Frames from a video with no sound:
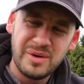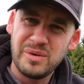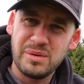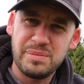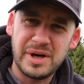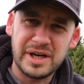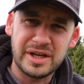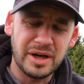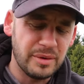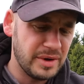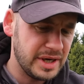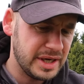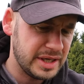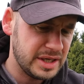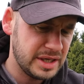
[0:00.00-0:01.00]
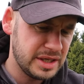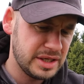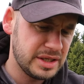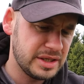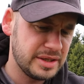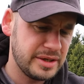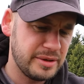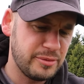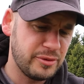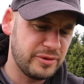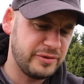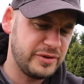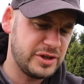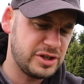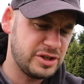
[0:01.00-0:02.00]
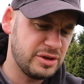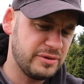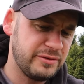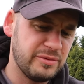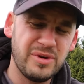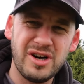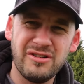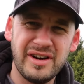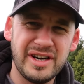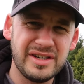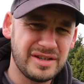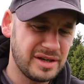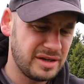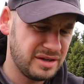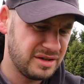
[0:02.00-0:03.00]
we're packing away no more to fish show from our end